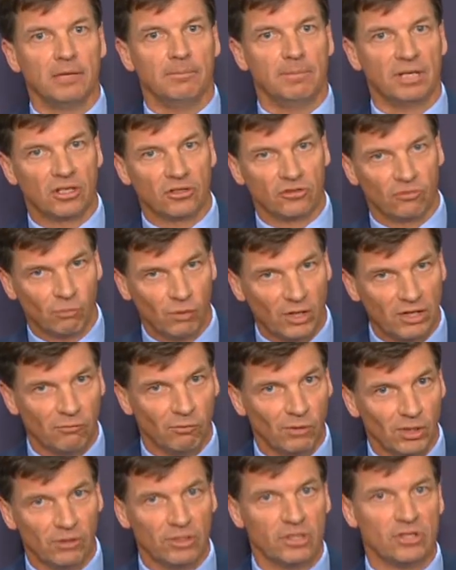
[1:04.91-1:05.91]
because we
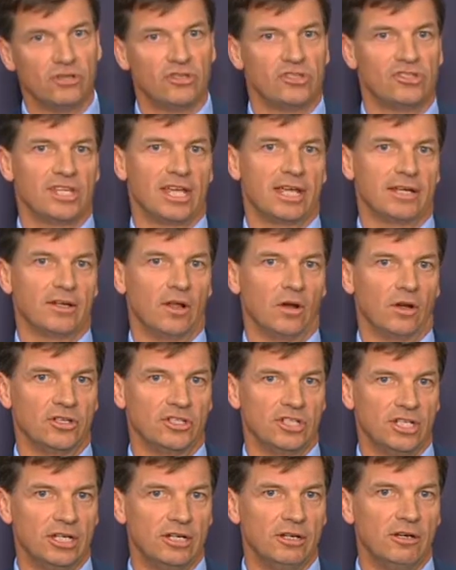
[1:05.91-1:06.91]
will use
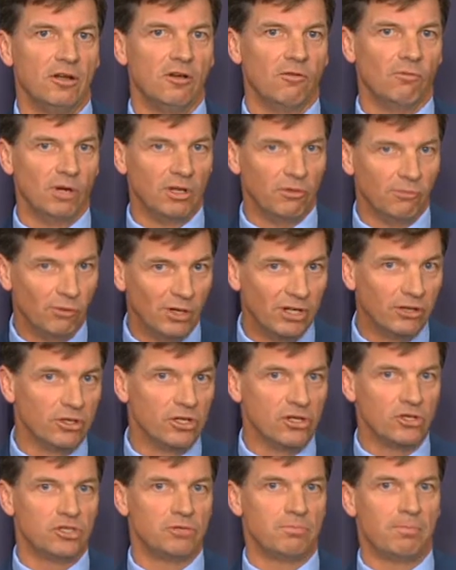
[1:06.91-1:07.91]
technology, we will
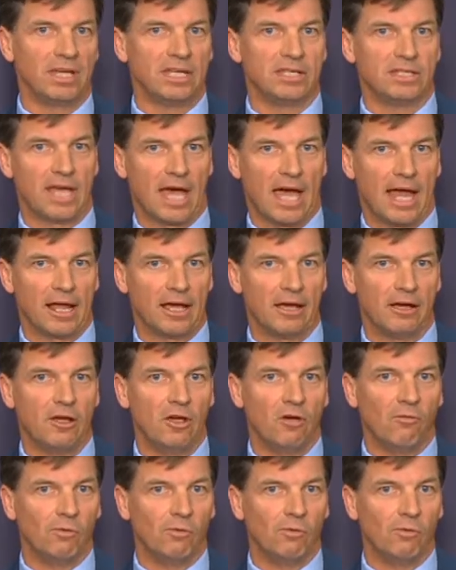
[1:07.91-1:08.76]
use big data,